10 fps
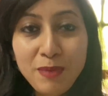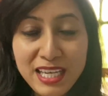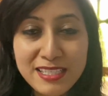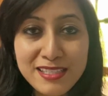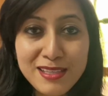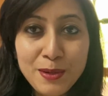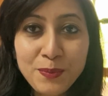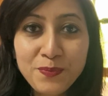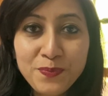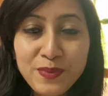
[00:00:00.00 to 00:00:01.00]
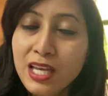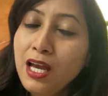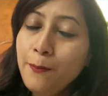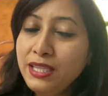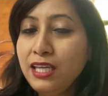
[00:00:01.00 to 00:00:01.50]
pace.
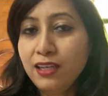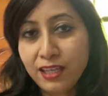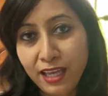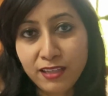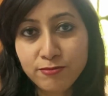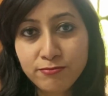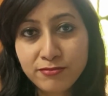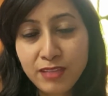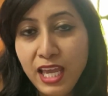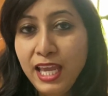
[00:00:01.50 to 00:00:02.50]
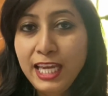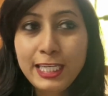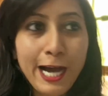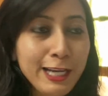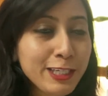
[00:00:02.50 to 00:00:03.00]
But then again, it
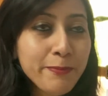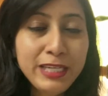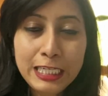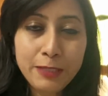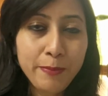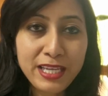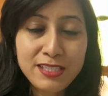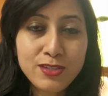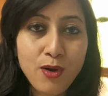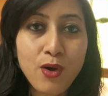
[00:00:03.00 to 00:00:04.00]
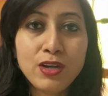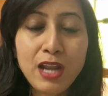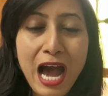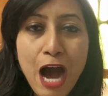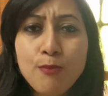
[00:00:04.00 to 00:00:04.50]
ultimately depends on
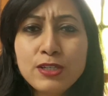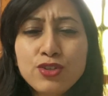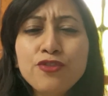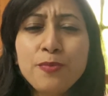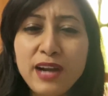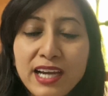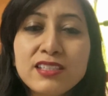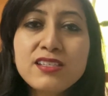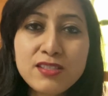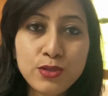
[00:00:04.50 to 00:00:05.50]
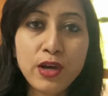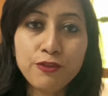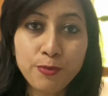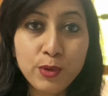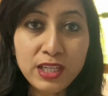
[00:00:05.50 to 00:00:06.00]
how much of practice you
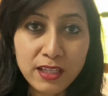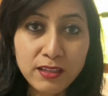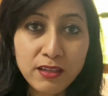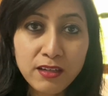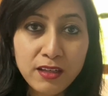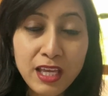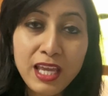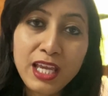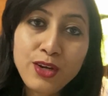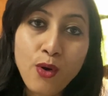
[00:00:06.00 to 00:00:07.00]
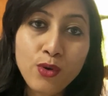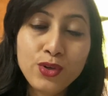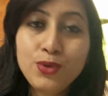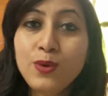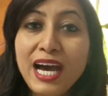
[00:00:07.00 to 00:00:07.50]
have put in
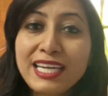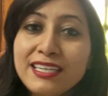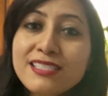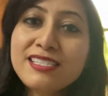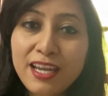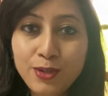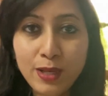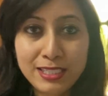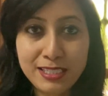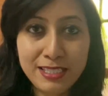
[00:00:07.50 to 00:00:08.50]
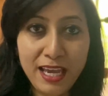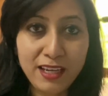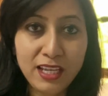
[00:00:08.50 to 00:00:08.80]
order to understand UX design.